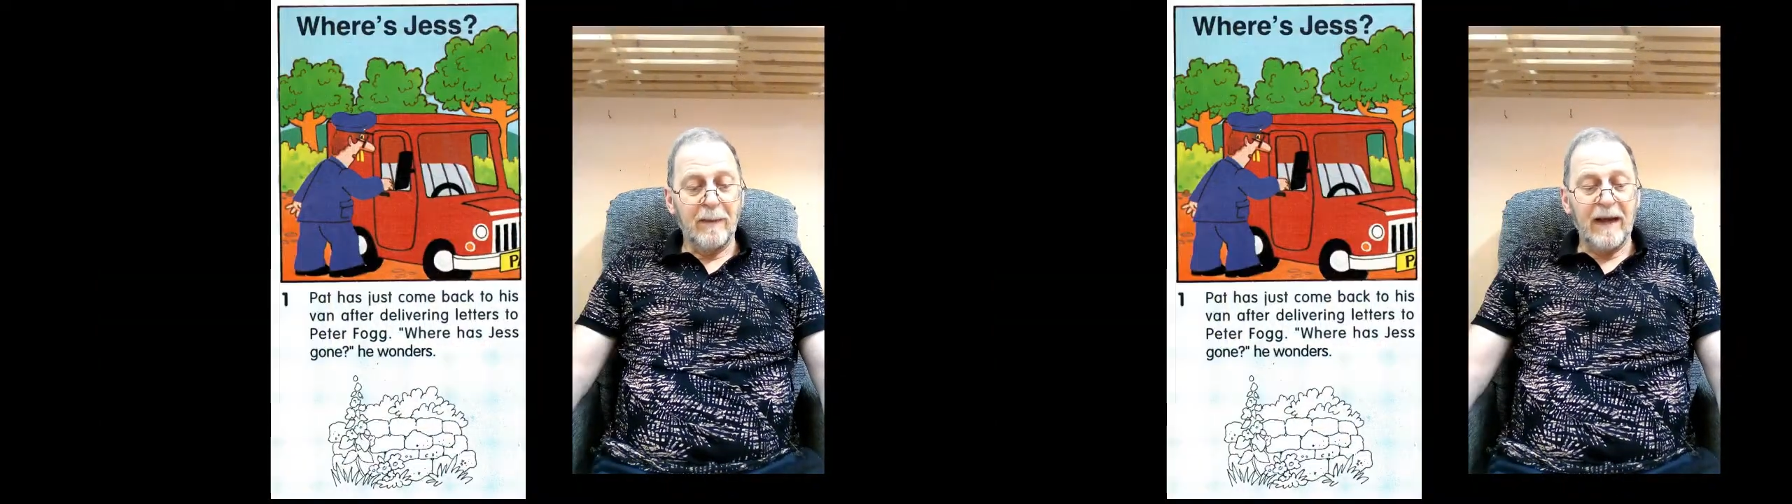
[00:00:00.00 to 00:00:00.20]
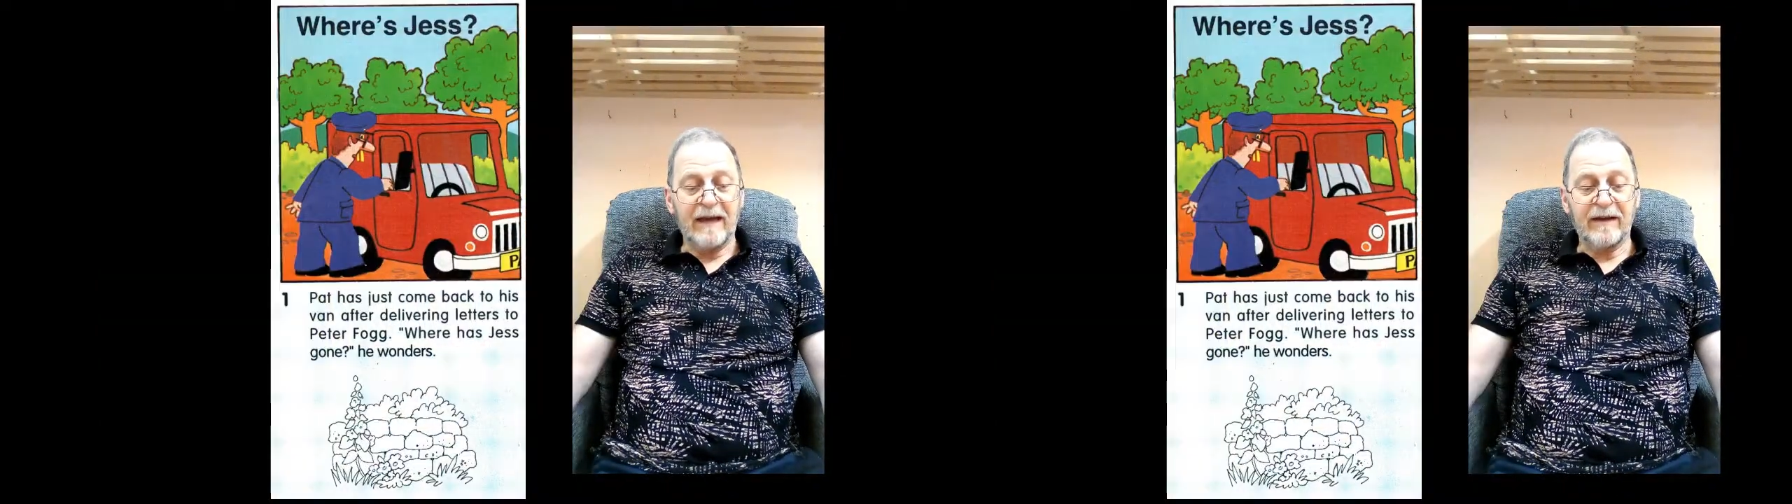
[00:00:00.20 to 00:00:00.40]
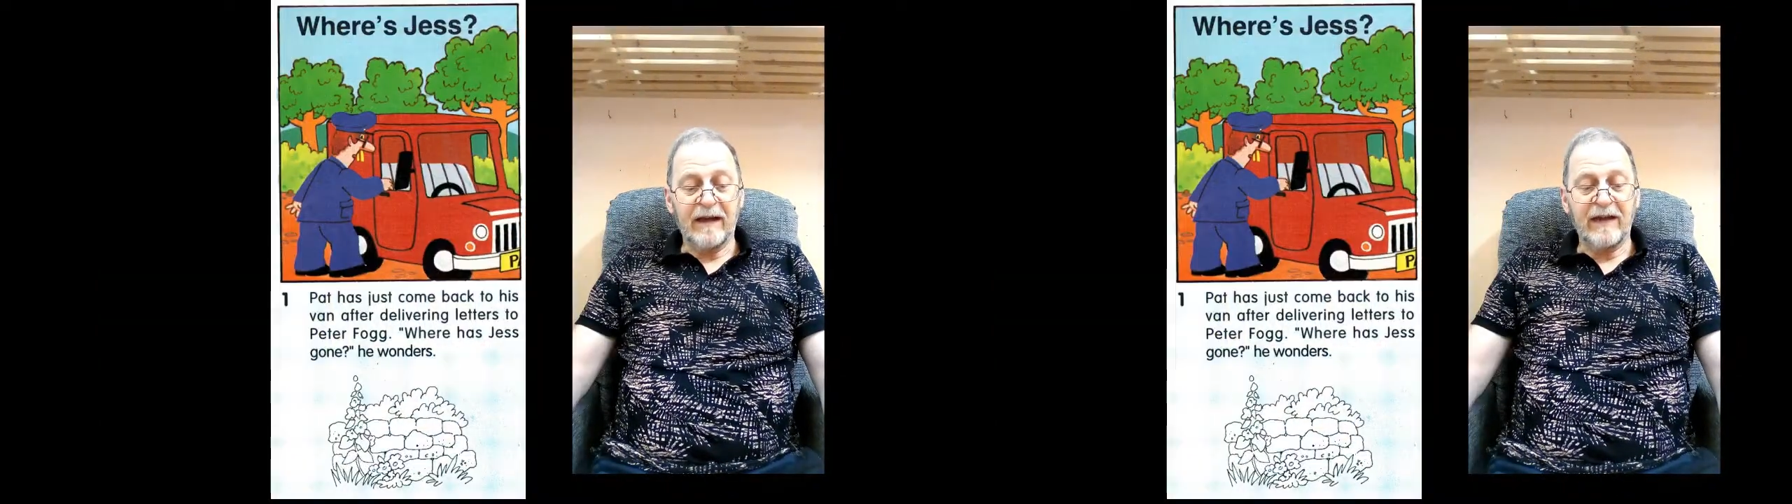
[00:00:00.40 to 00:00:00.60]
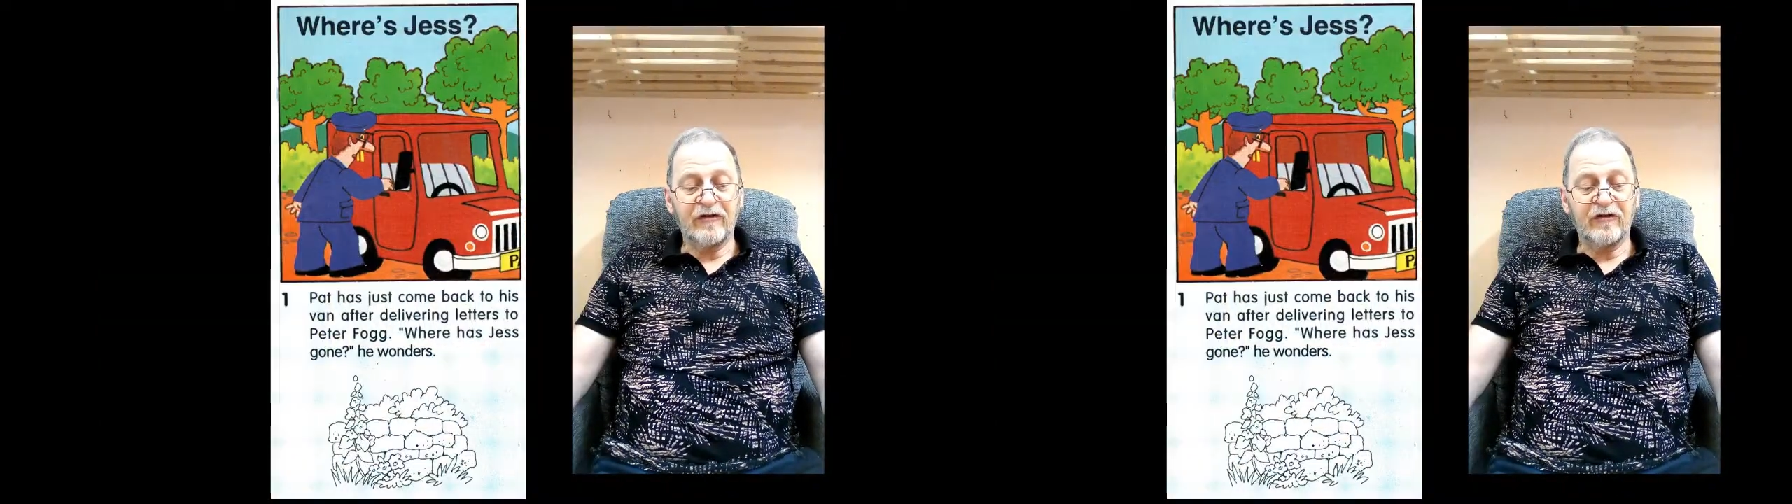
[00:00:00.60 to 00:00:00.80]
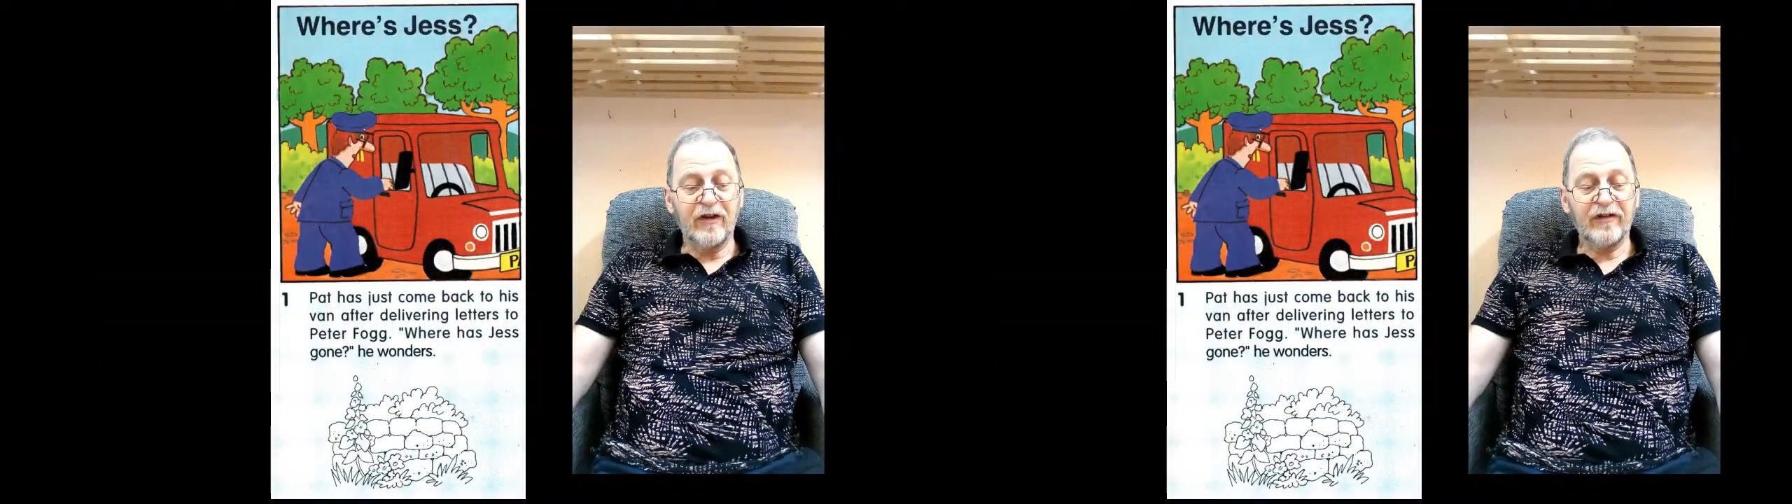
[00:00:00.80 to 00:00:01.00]
Pat had
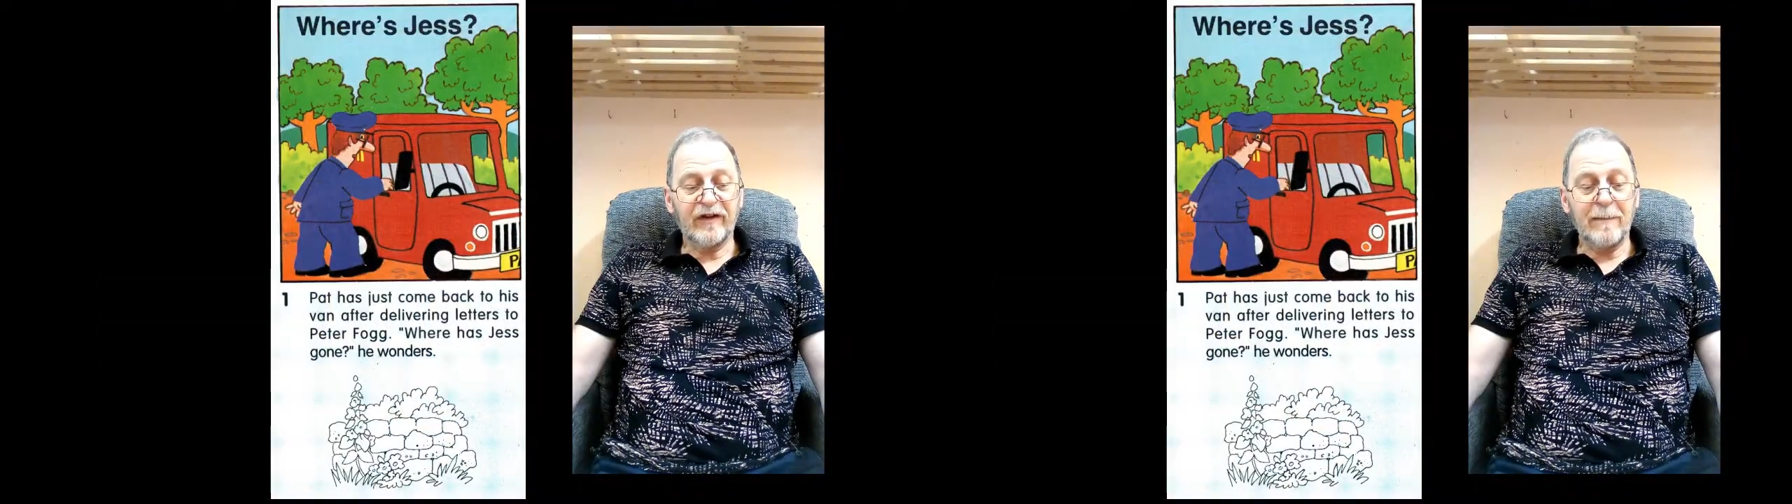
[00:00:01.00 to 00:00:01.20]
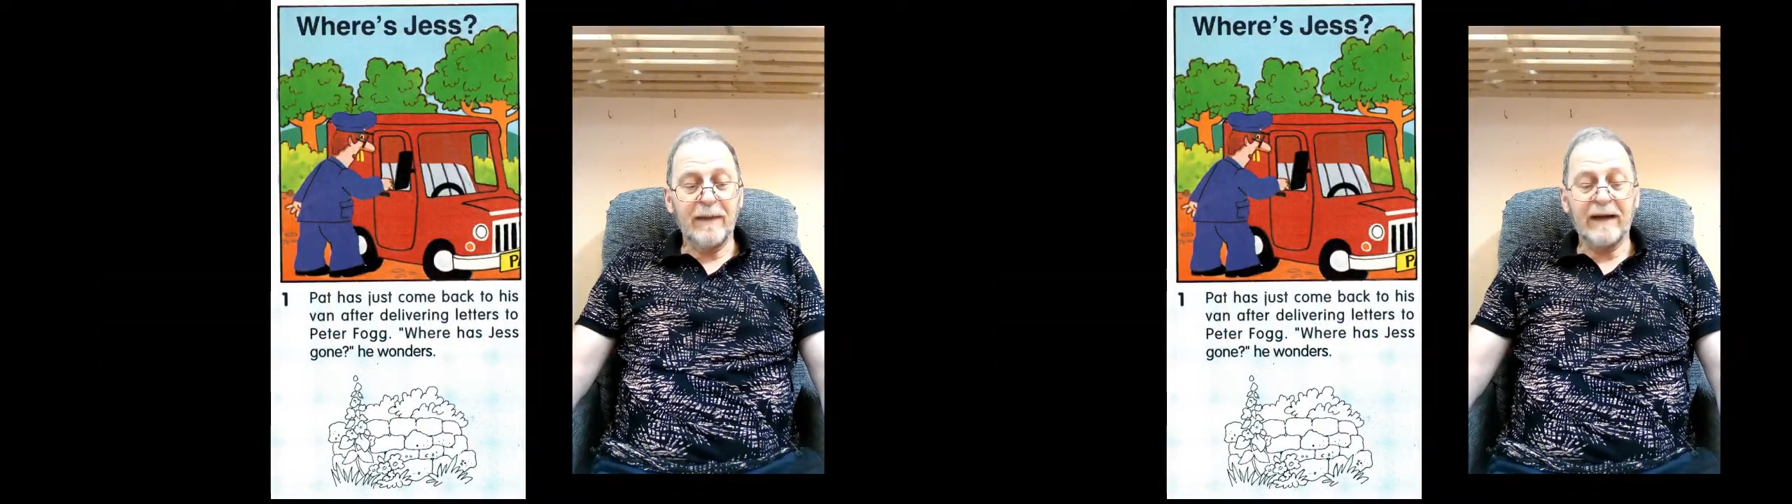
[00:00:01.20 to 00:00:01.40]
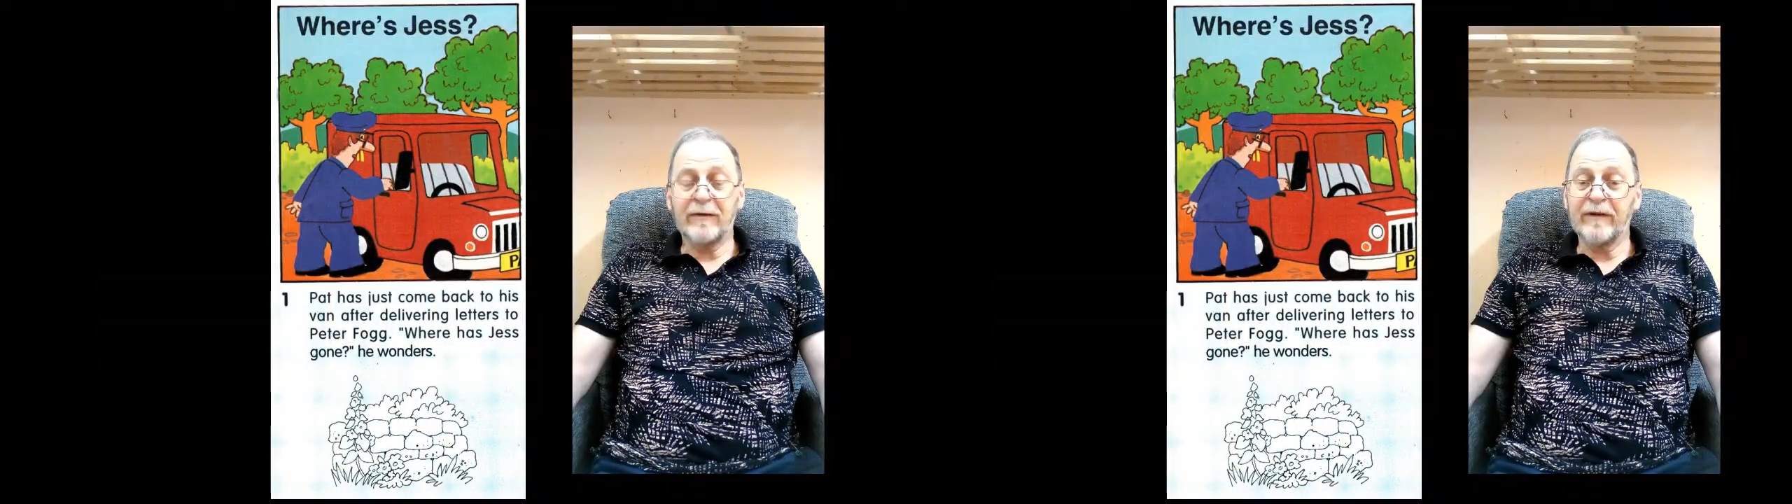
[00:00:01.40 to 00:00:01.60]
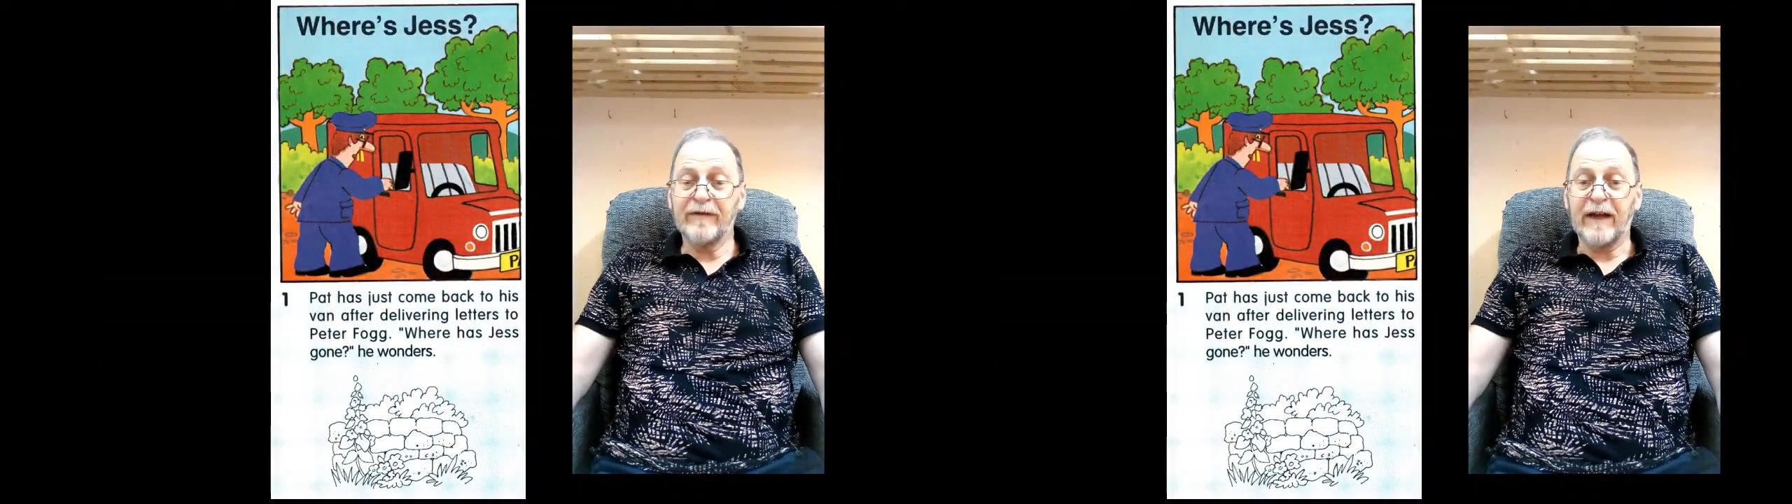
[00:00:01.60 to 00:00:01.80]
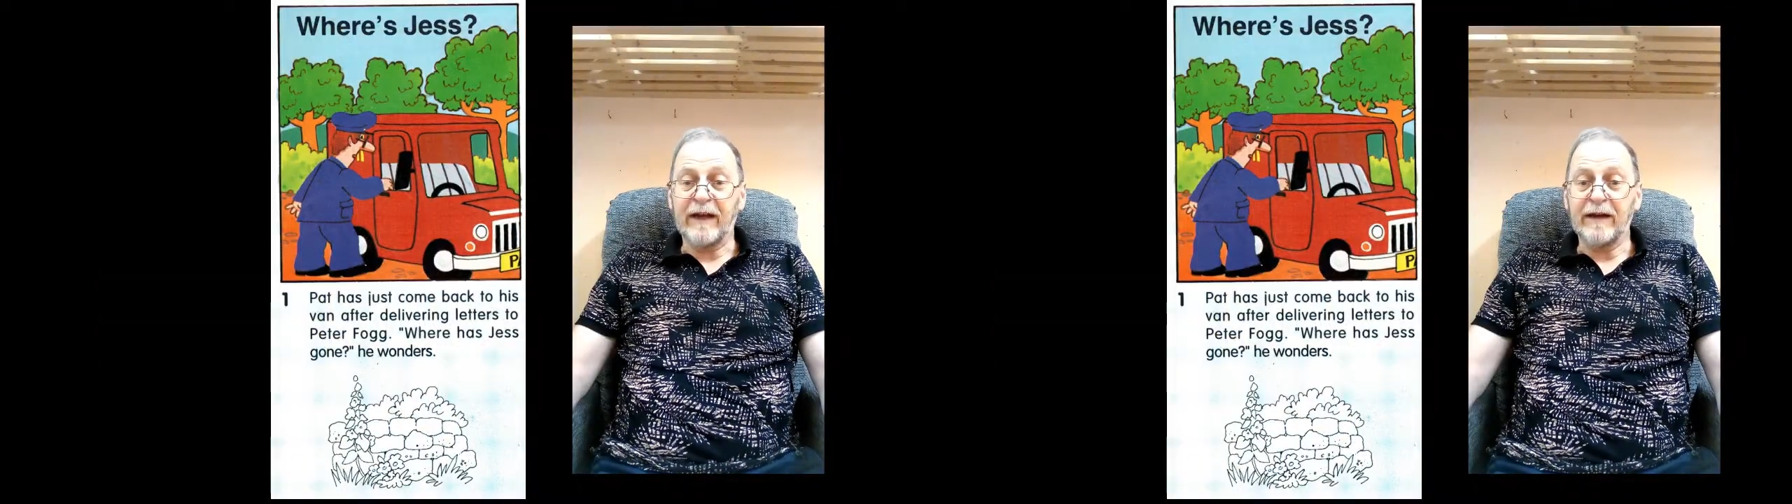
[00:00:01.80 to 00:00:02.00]
just come back to
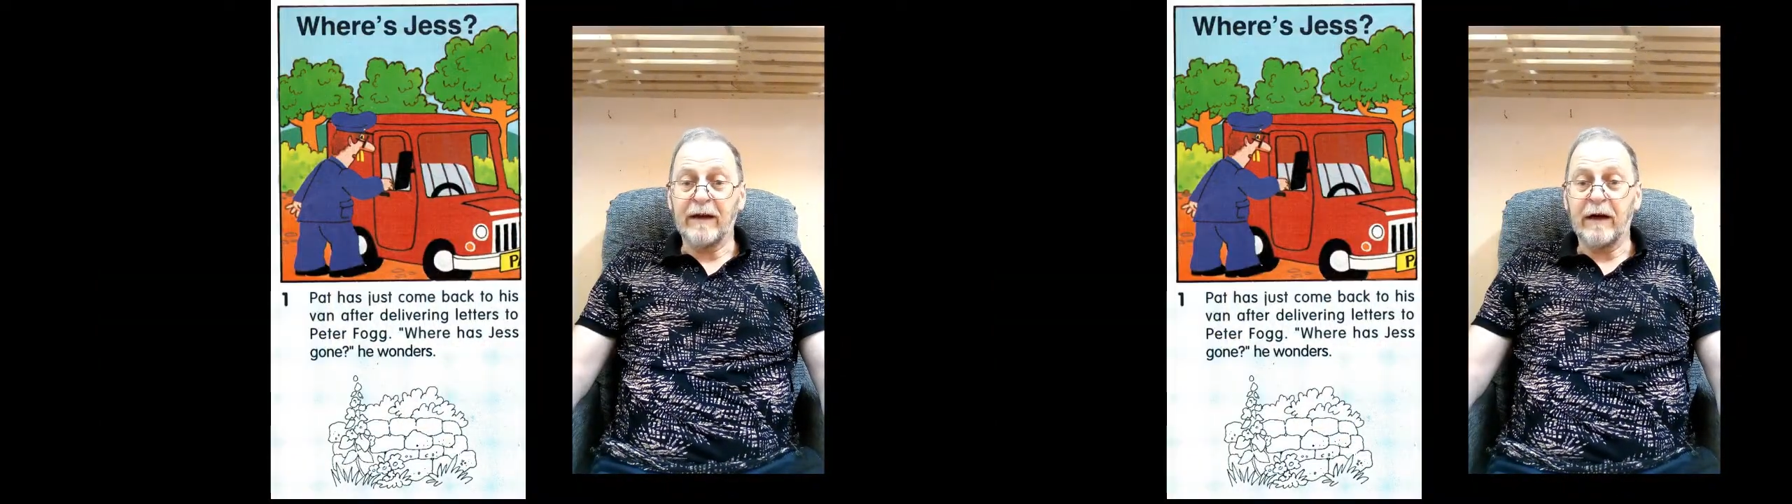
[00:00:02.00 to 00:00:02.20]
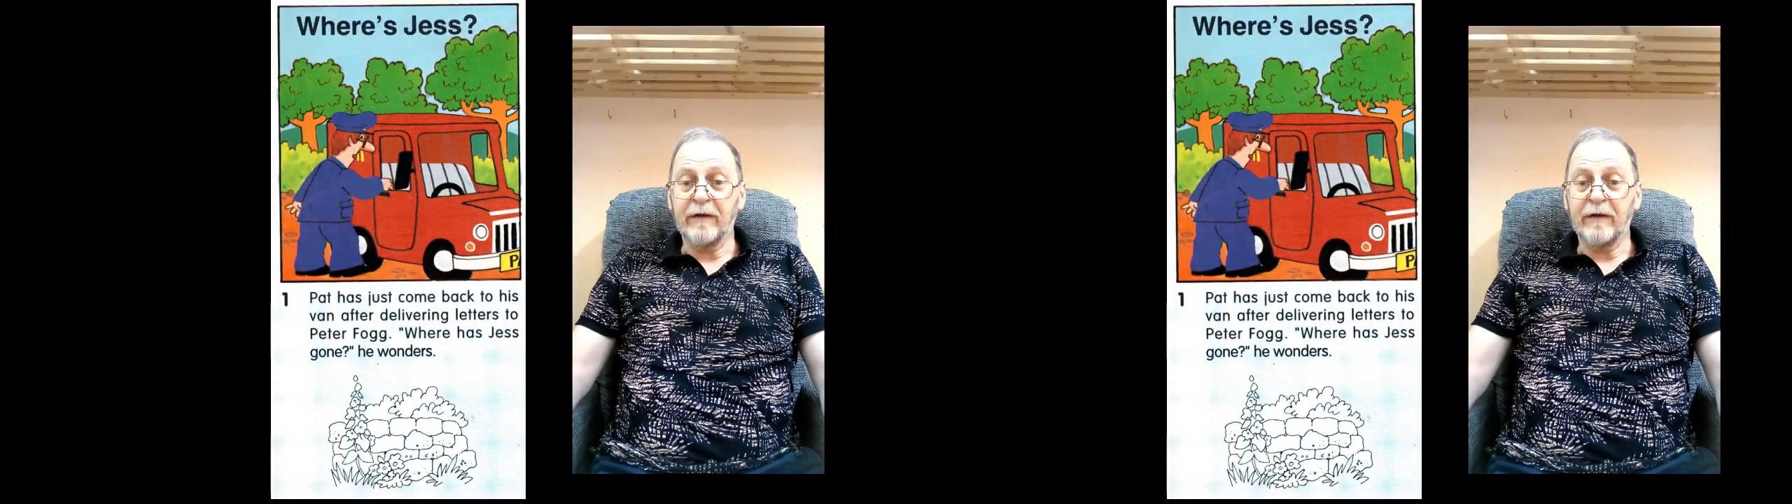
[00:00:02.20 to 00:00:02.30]
his van